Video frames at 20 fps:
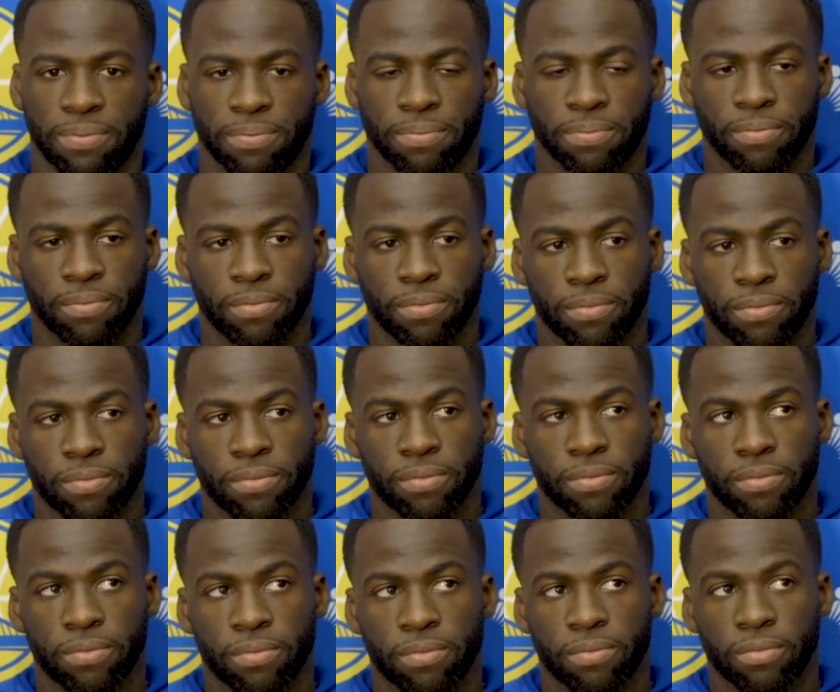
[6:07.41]
Are you preparing
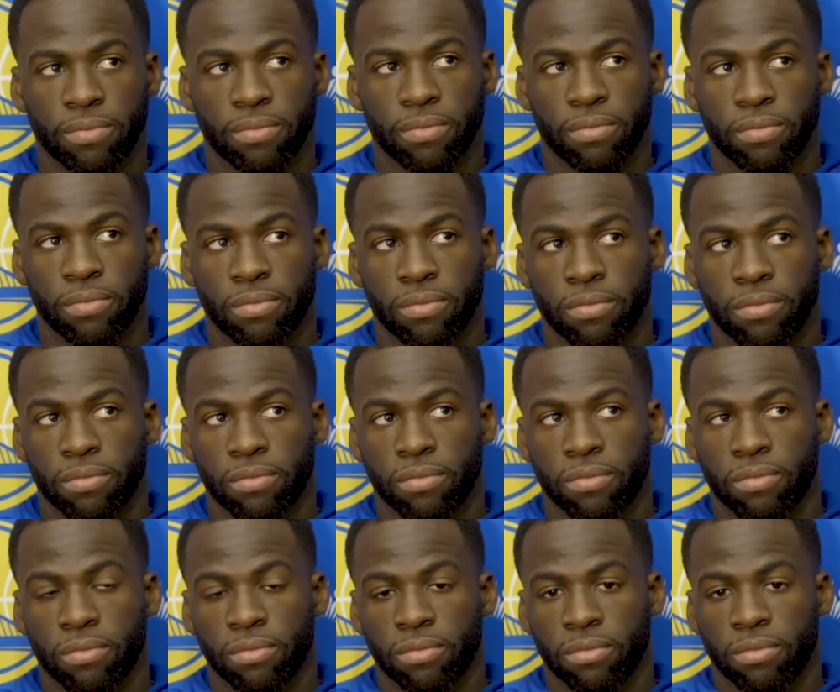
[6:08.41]
to see Kawhi Leonard
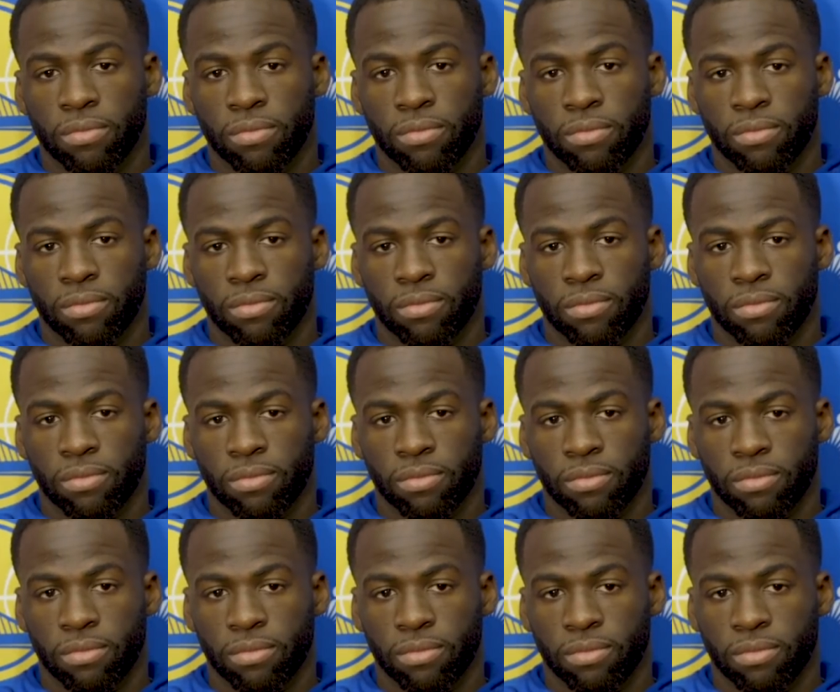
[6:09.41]
just in case or
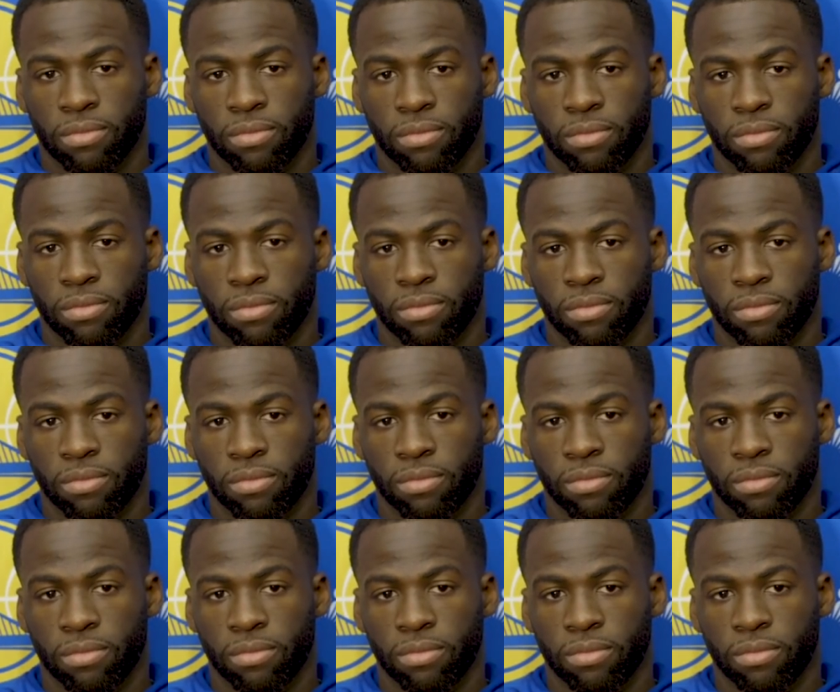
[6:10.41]
uh, operating under the assumption